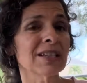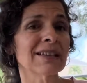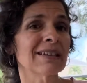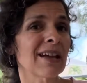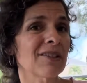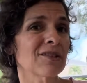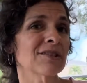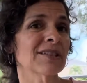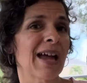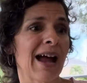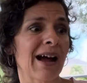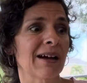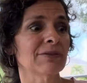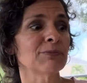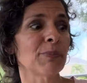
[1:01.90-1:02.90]
the others
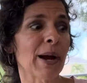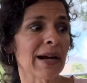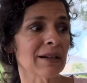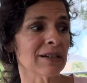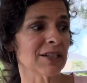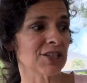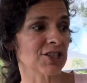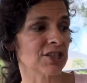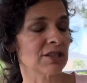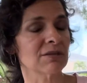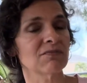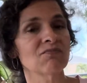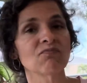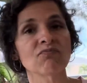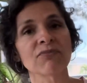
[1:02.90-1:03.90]
have perished.
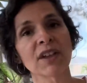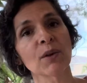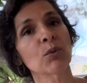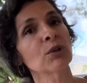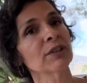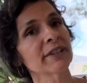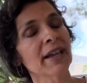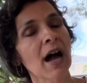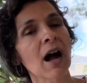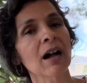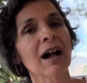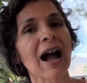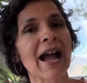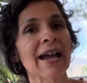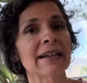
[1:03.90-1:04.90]
They weren't
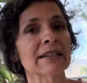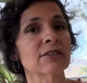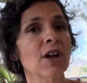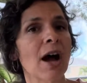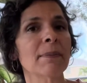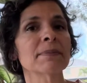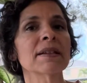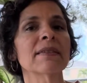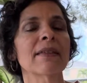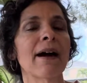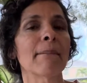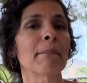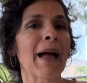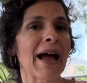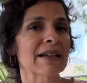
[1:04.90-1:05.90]
young. I had adopted
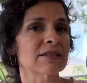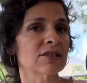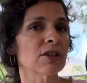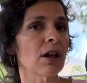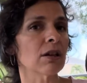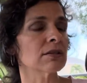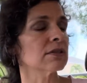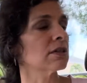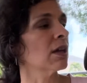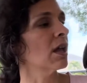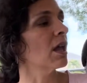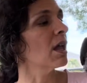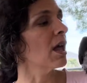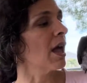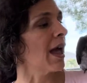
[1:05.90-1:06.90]
them as adults.
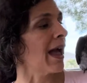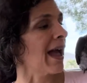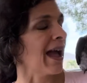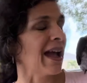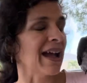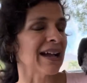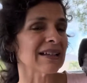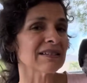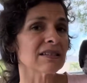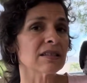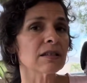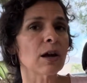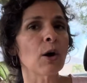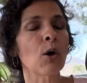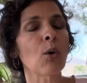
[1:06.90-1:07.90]
And
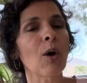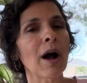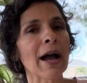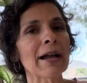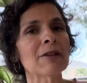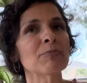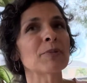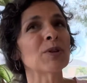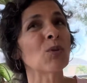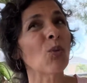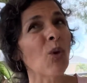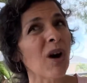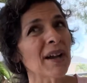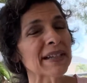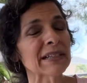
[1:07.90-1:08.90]
so I have been
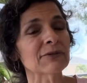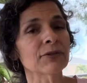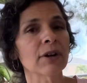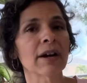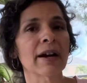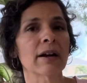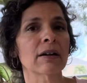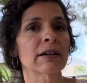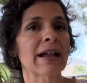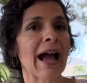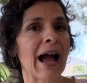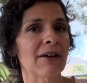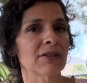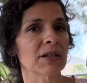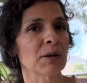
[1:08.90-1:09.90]
wanting for Hera to
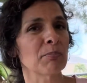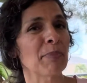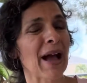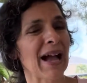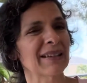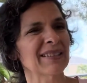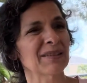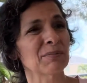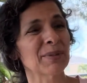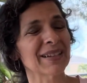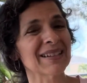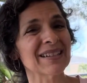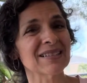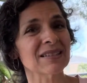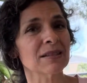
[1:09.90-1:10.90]
have a companion
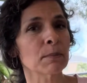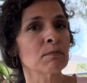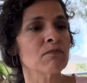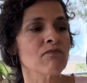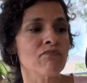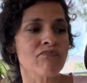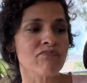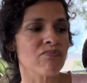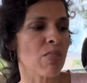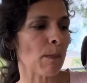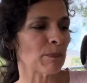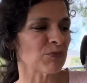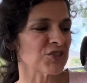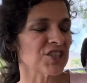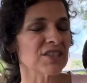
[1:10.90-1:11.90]
because
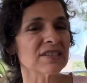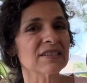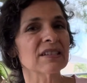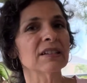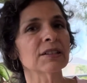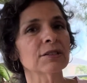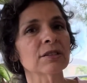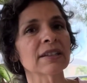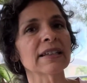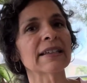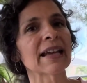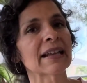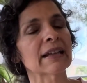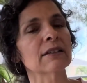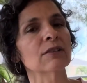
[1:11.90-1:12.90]
she's clearly
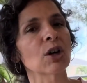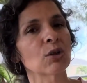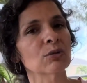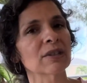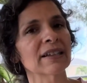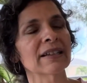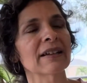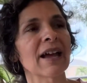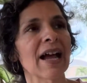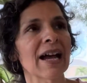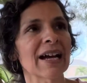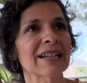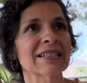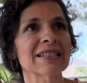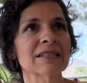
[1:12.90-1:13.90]
getting lonely,
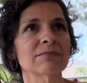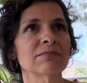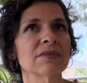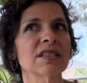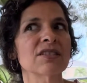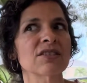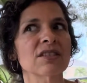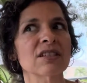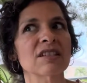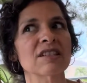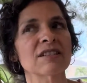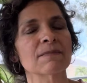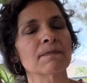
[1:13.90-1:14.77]
and it's just,